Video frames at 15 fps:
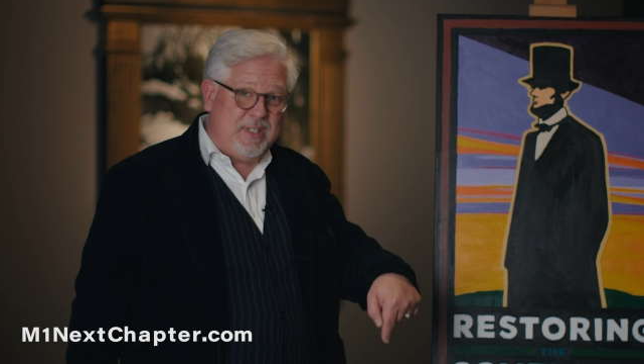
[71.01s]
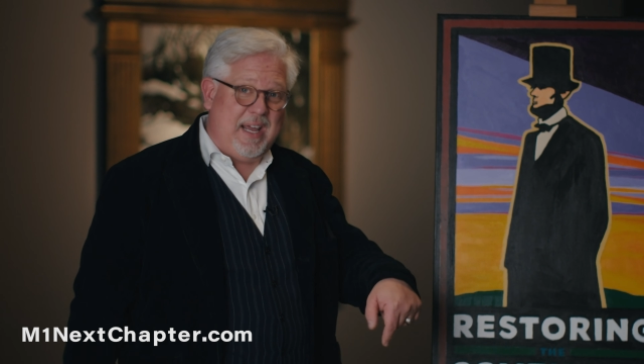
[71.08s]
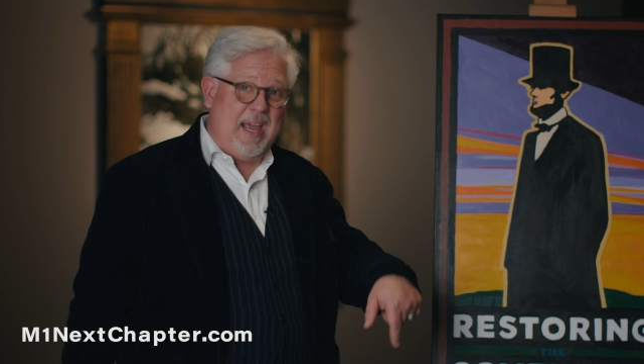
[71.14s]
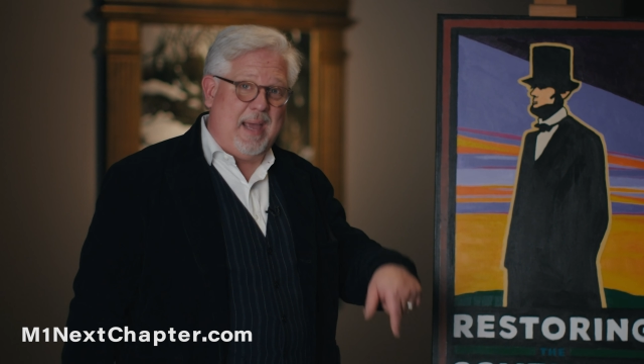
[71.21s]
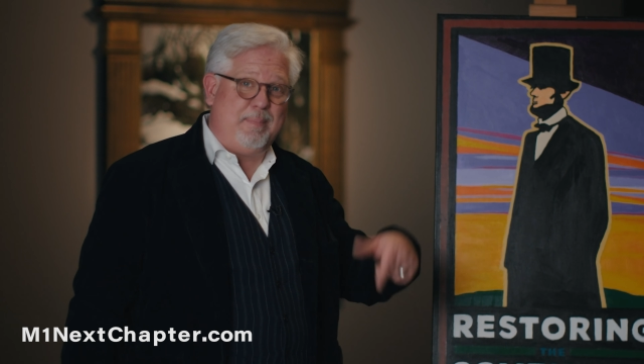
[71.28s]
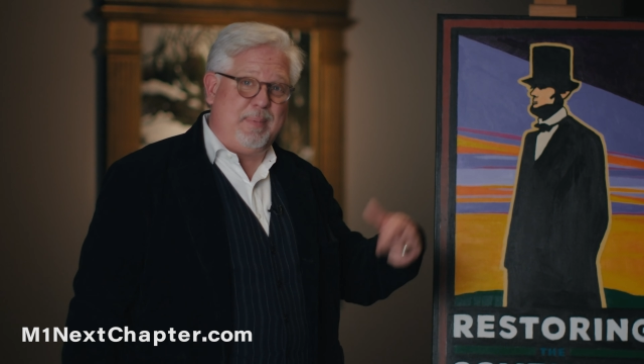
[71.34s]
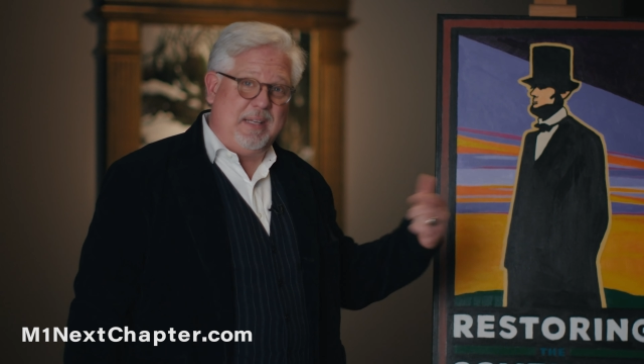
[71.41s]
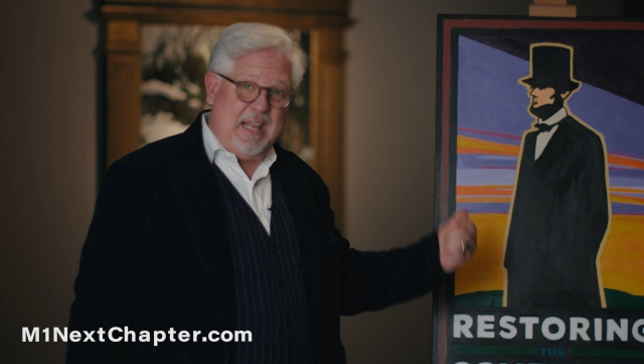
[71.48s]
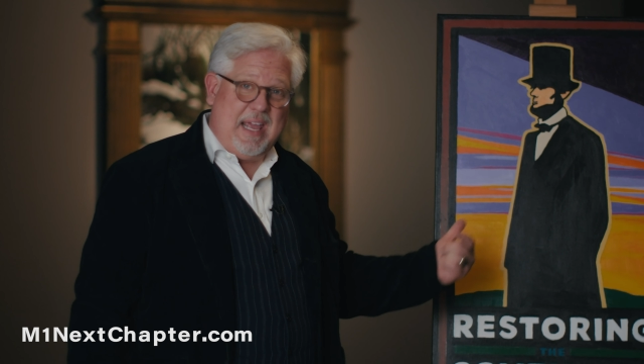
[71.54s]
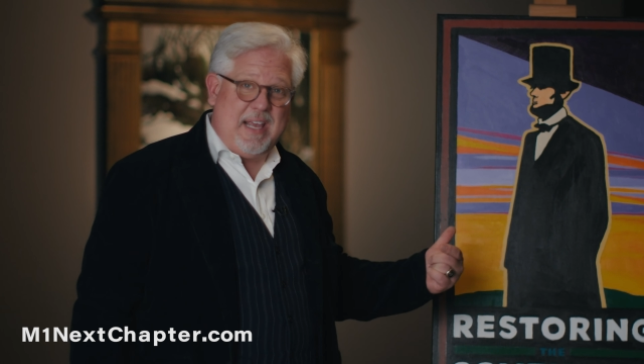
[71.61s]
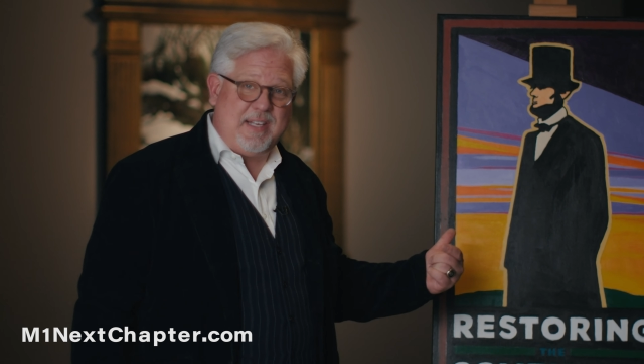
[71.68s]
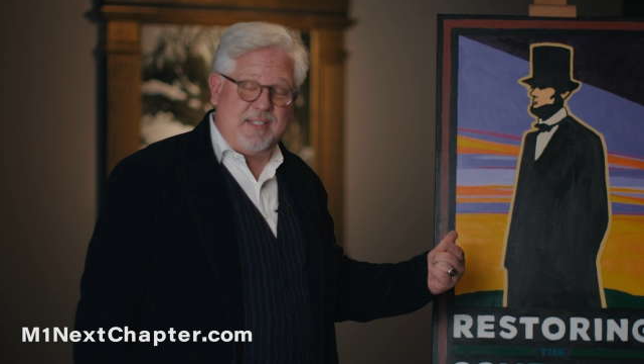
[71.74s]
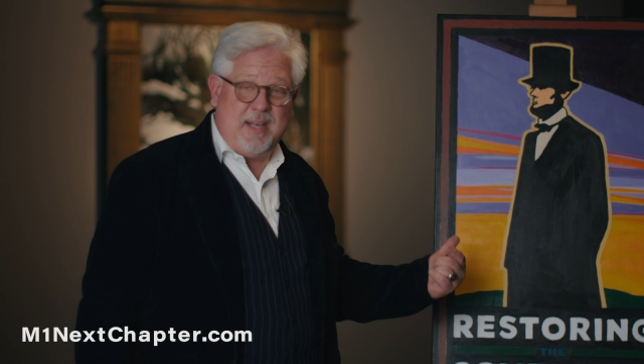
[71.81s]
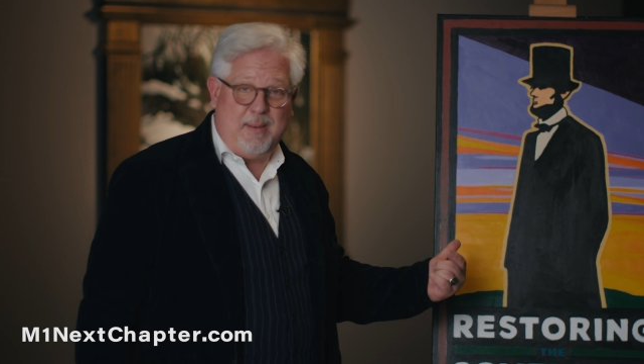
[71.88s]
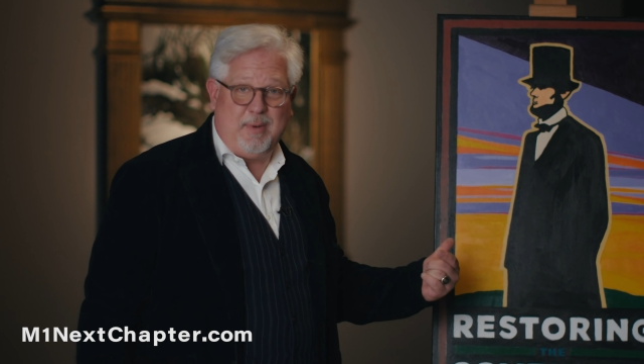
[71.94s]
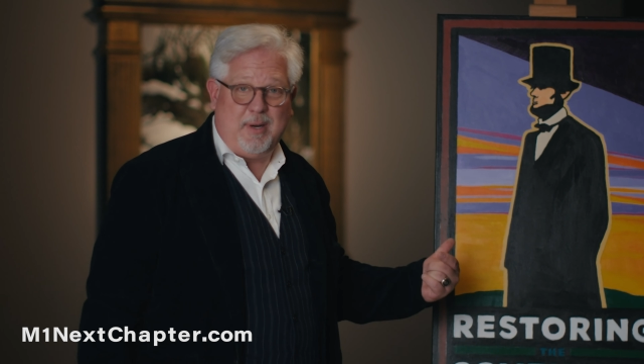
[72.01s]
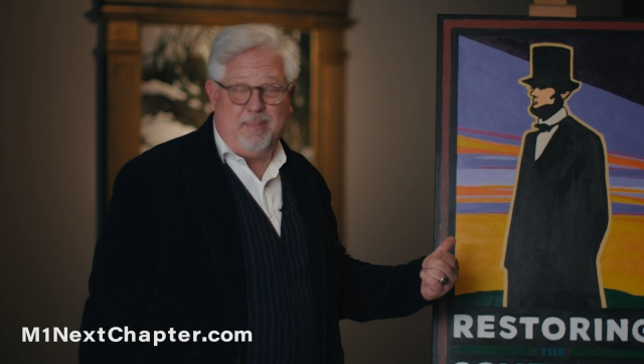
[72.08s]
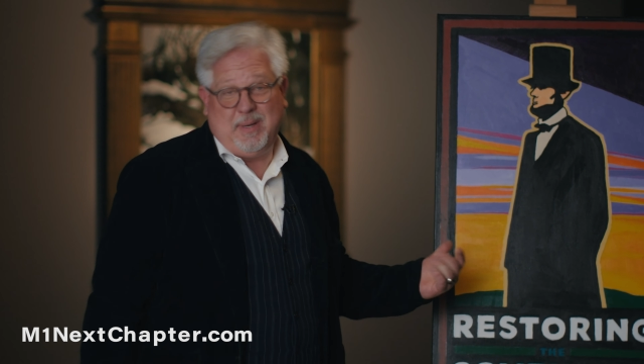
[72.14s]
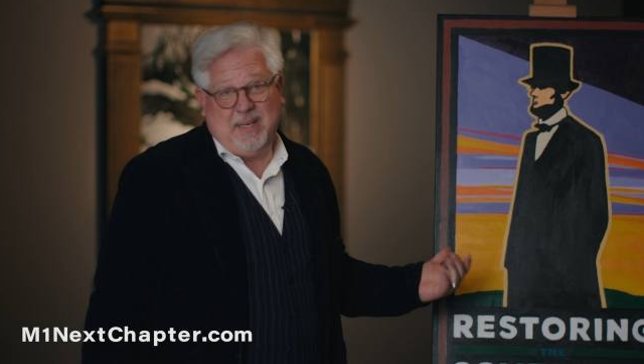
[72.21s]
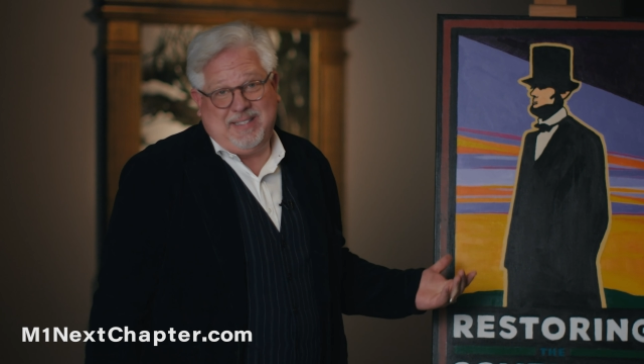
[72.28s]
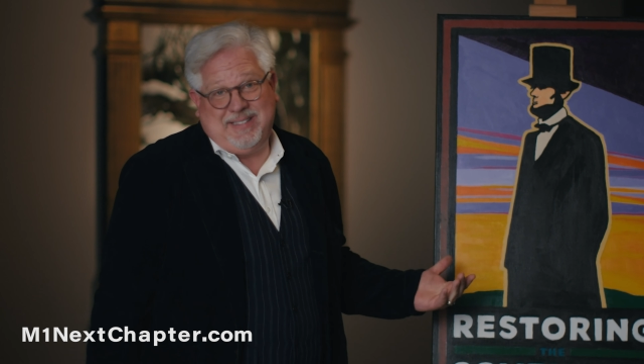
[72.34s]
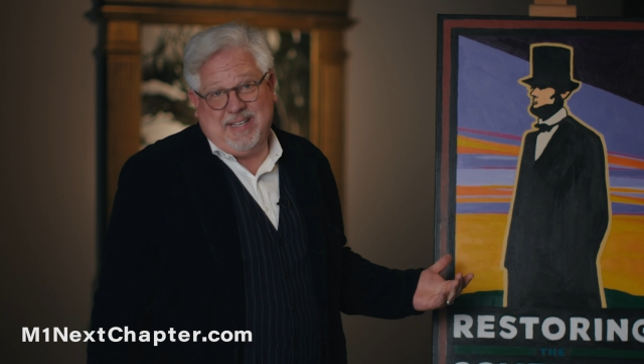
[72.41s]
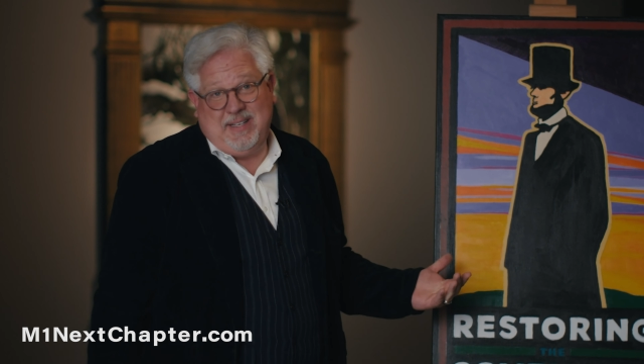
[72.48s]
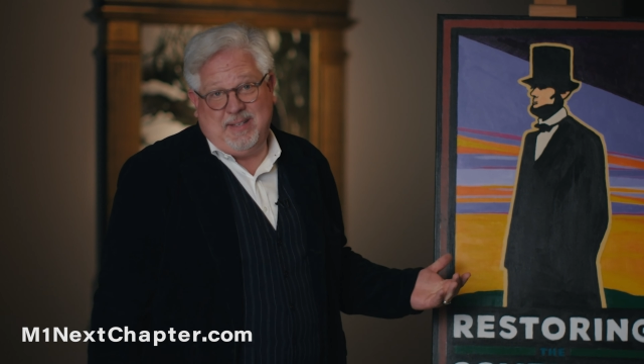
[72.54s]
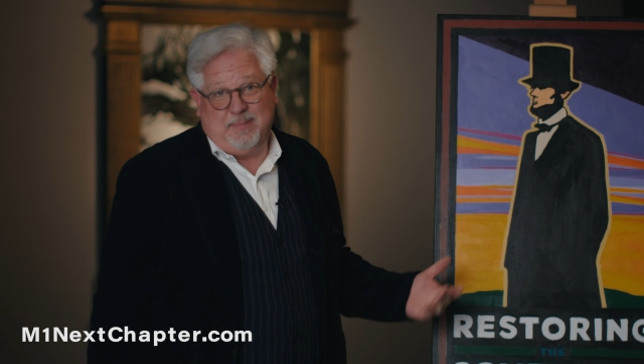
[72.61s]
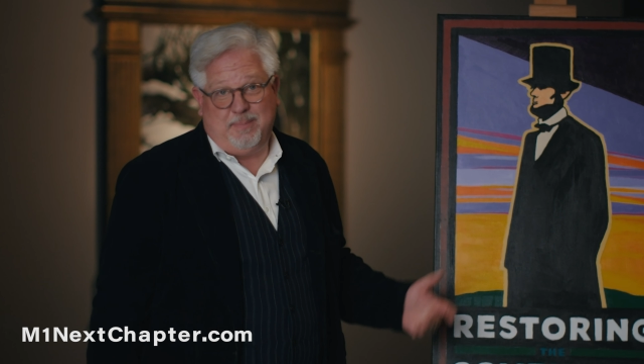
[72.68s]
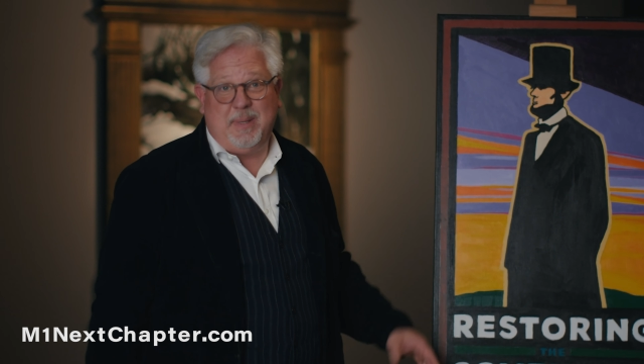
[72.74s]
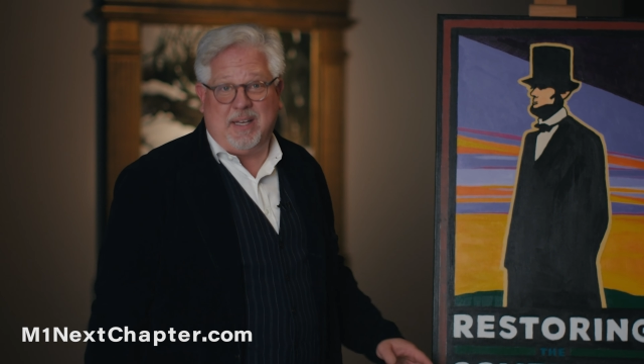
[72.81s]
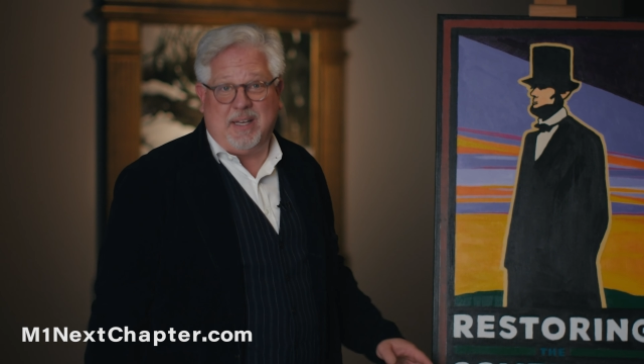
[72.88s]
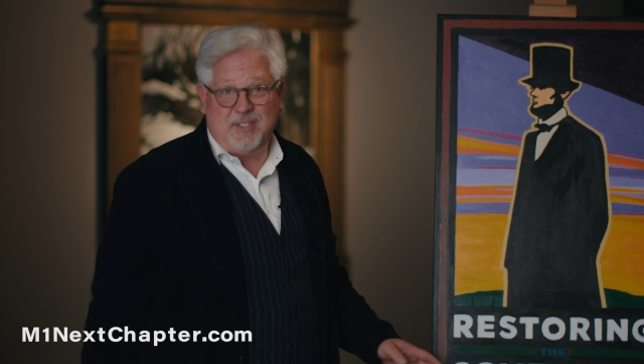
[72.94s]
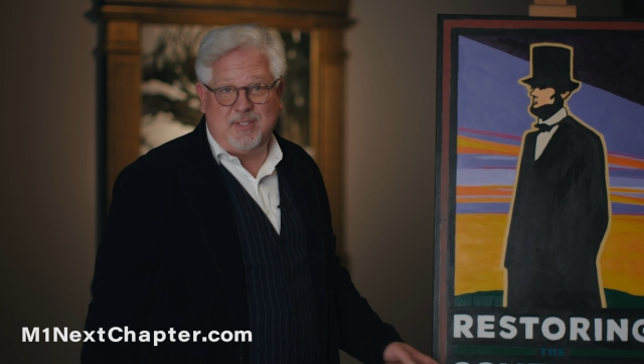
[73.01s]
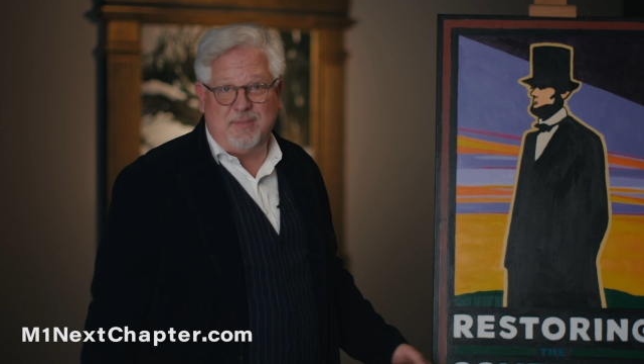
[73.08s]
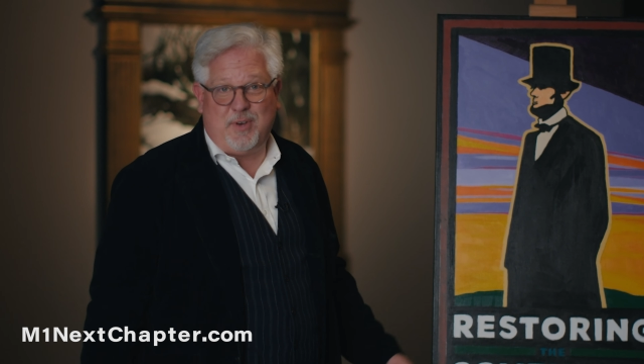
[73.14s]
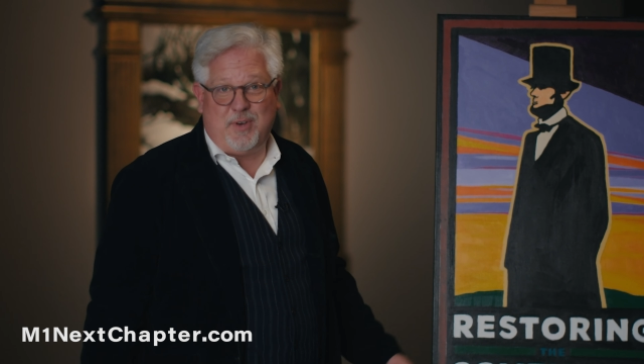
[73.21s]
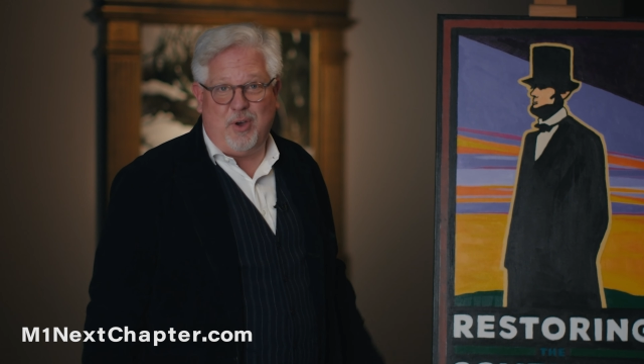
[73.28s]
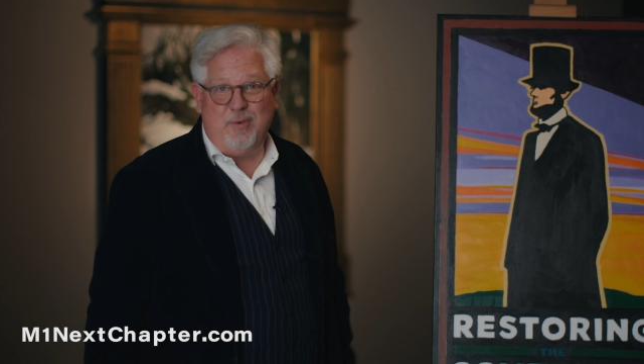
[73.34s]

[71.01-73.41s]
to happen last summer, but it didn't because of